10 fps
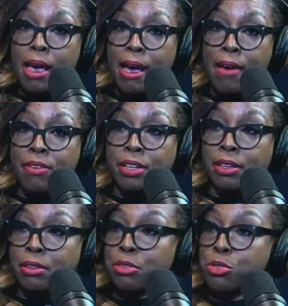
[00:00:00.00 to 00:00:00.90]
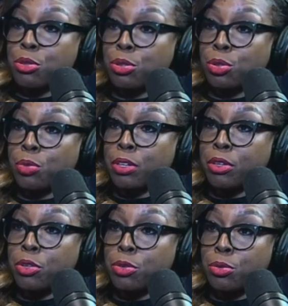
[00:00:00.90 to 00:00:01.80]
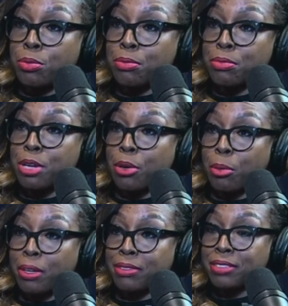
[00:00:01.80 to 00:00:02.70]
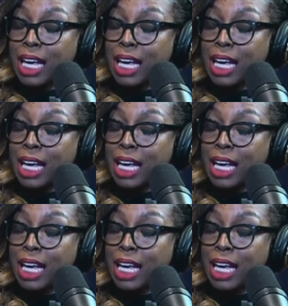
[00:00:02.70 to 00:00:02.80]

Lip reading: having an interlude with a new gentleman,